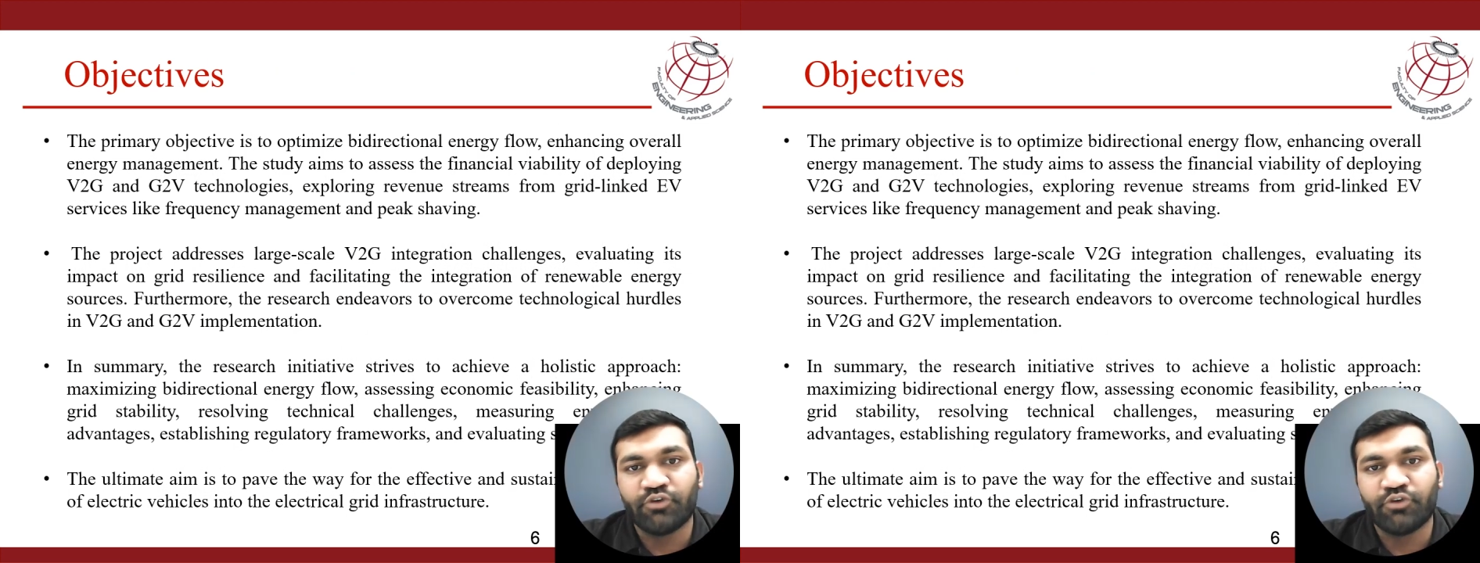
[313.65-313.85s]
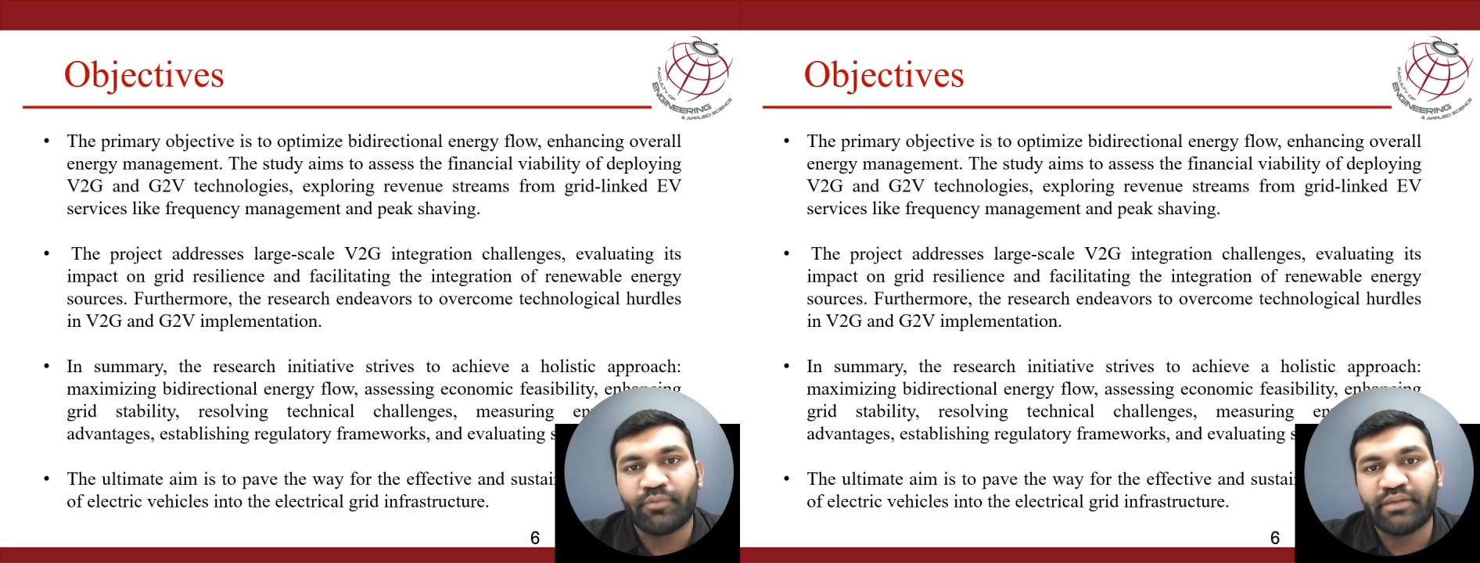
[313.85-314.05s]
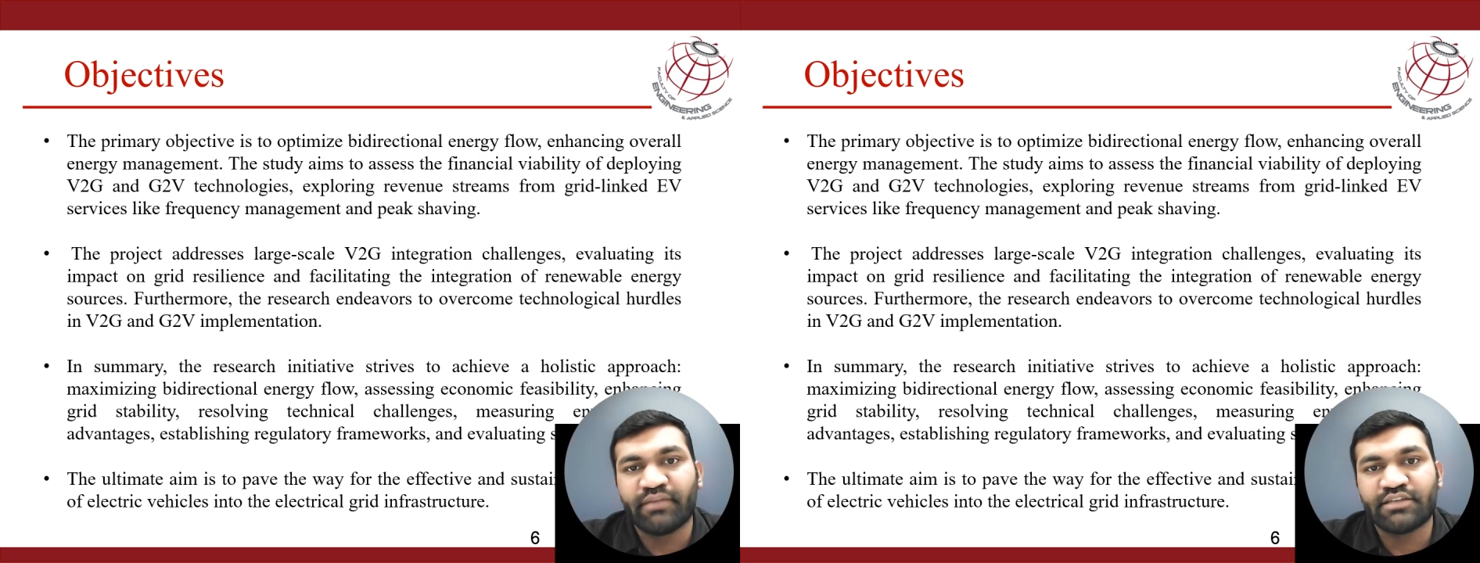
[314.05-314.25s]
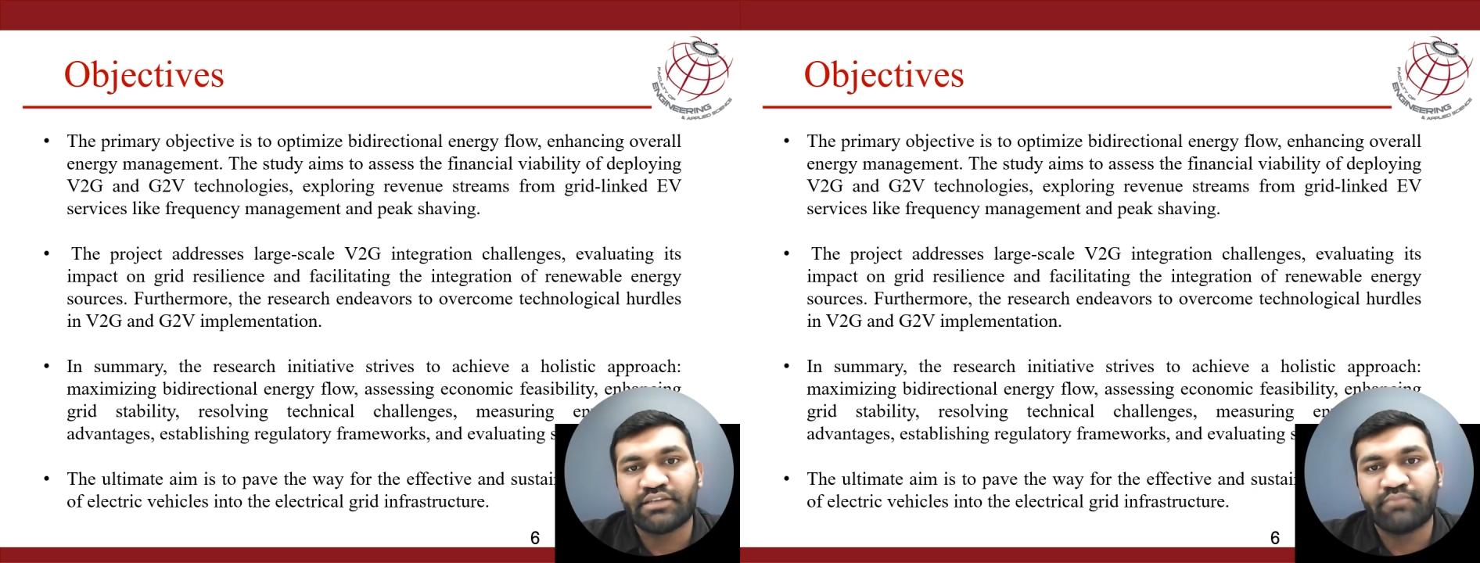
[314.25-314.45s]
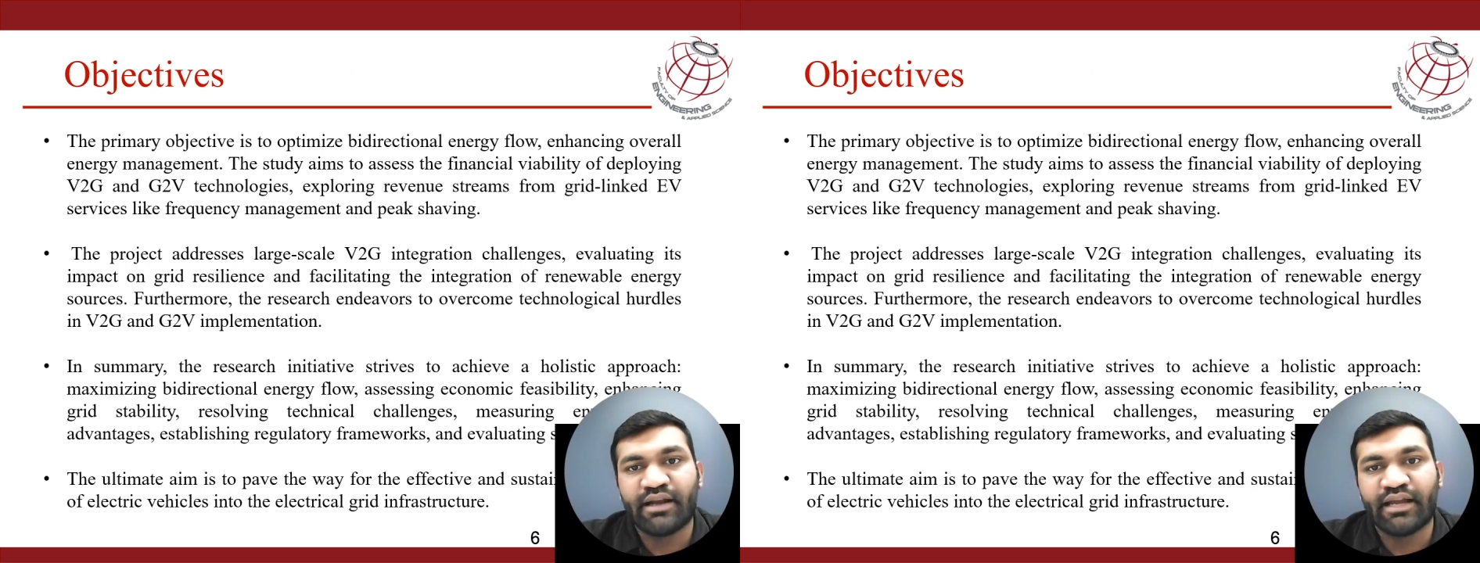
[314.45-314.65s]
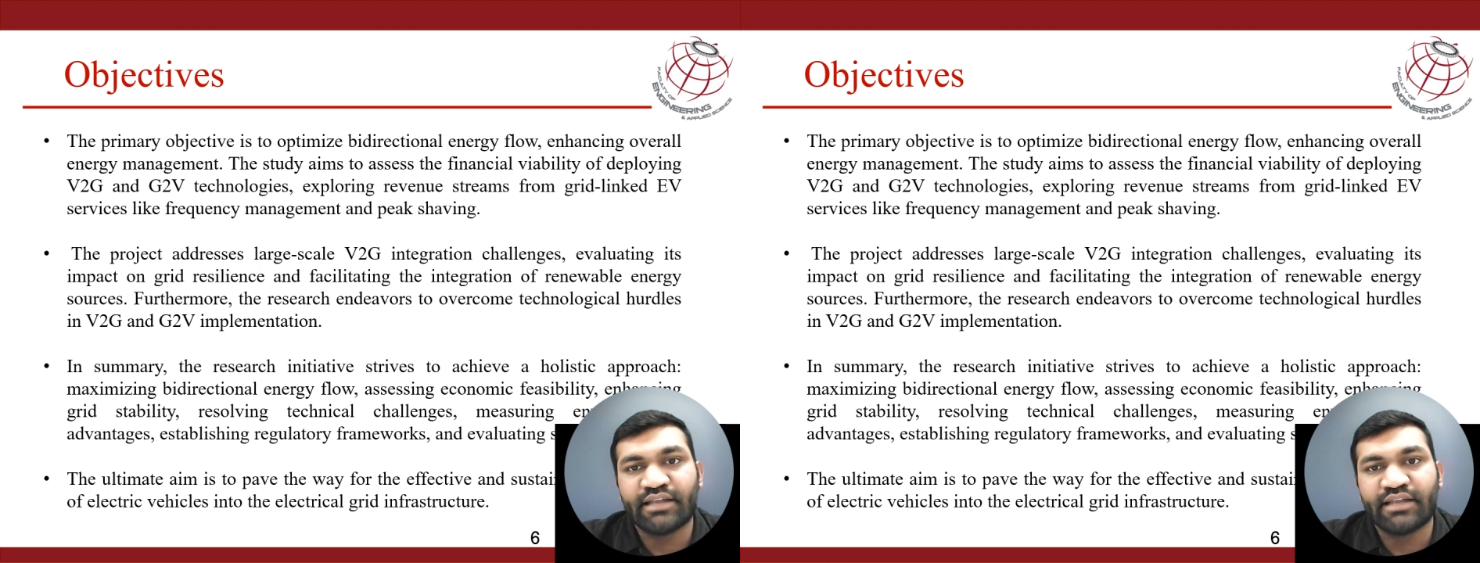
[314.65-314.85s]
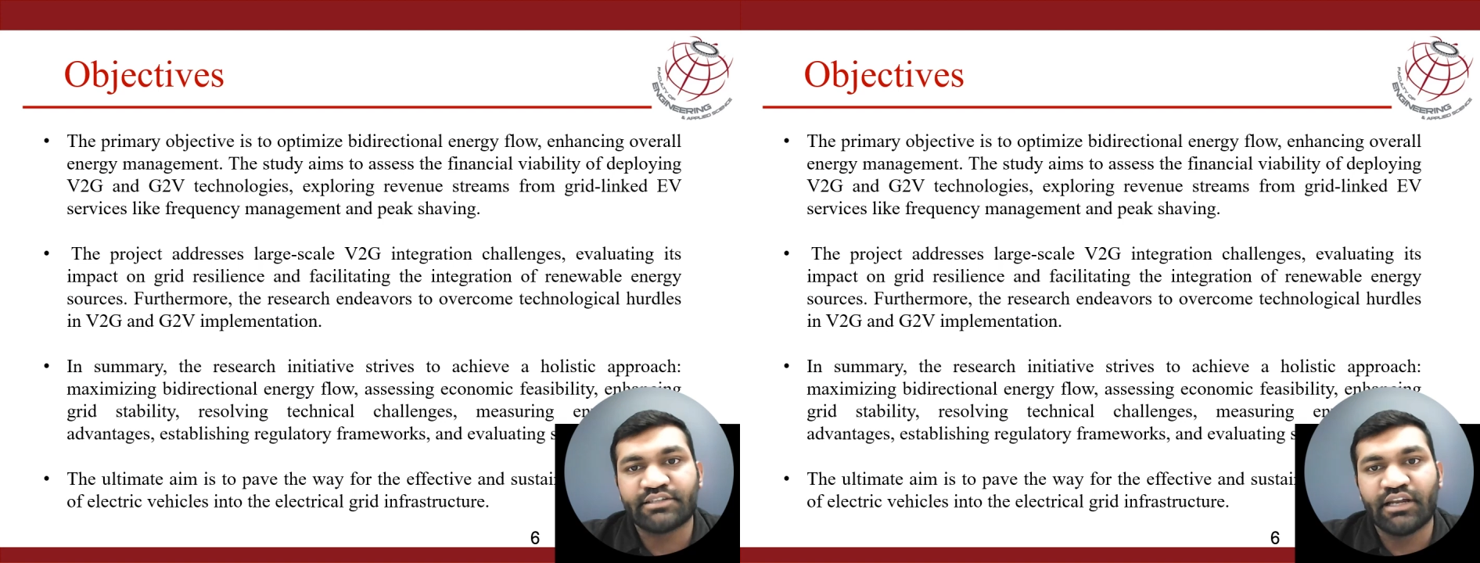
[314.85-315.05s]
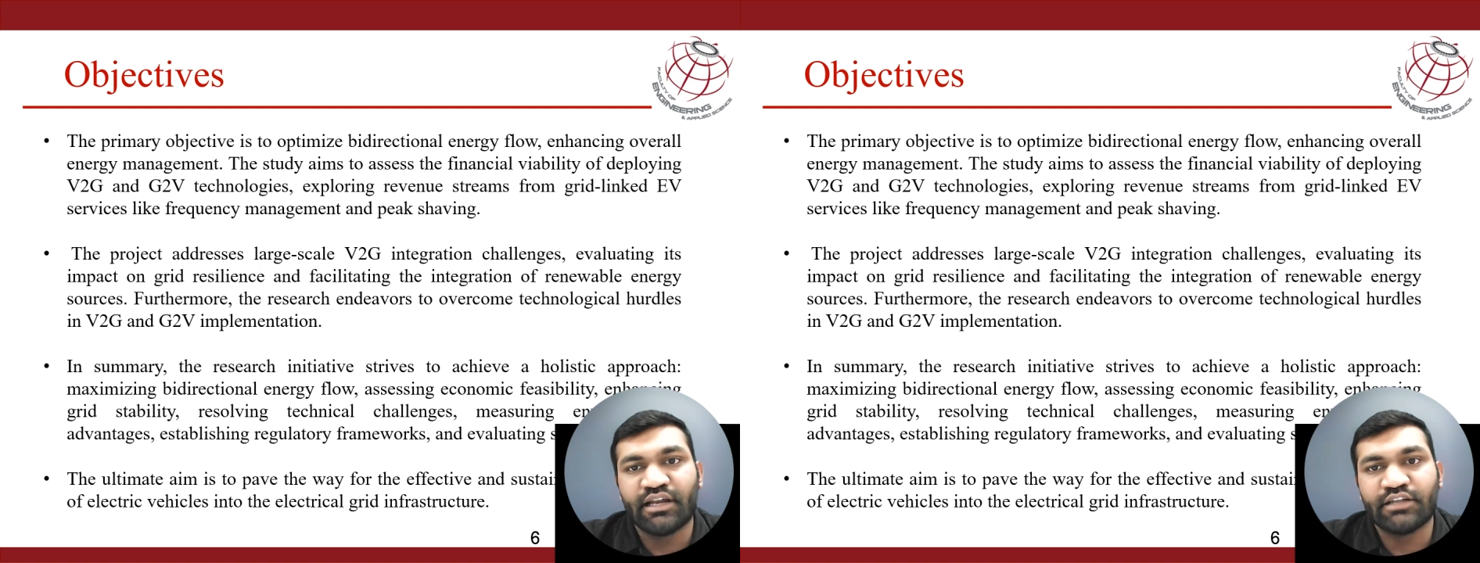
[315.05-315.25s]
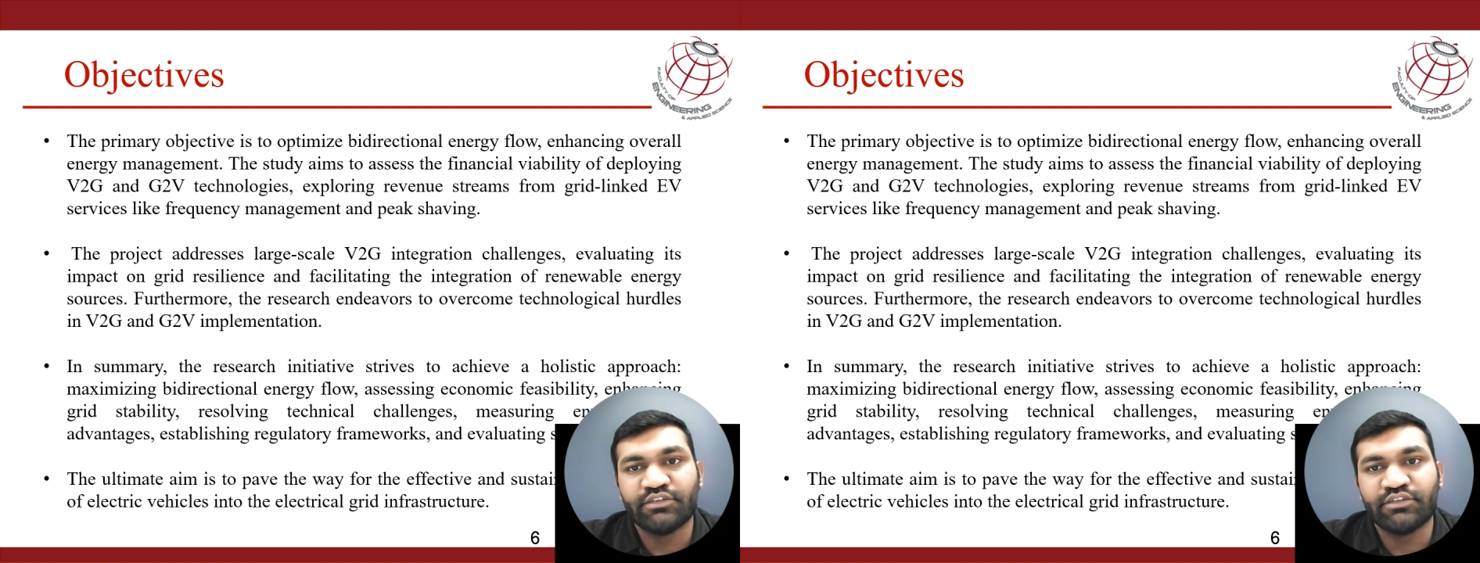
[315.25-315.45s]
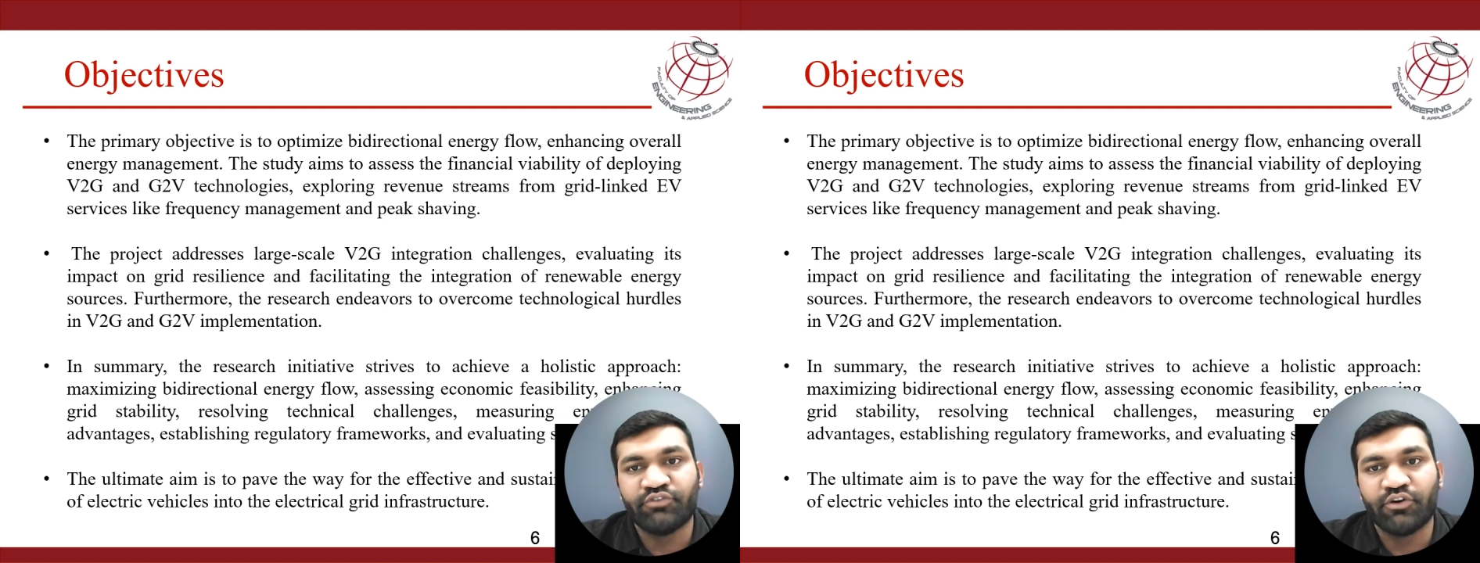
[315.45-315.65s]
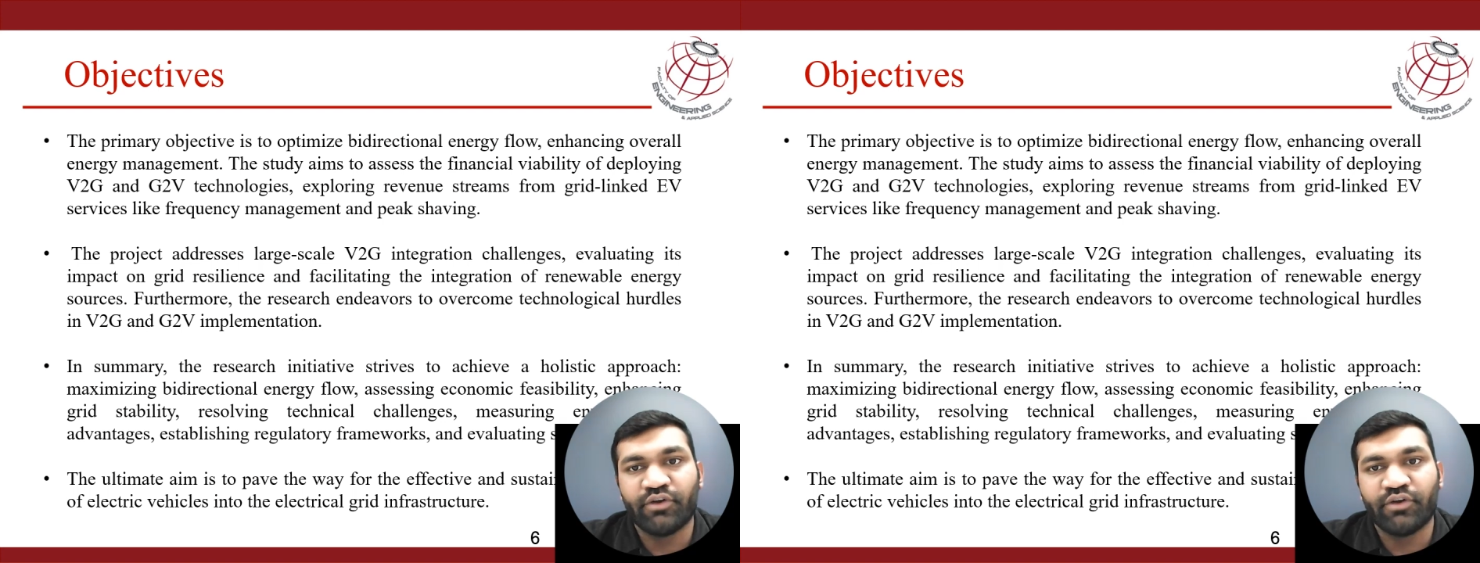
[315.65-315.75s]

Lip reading: optimize bidirectional energy flow,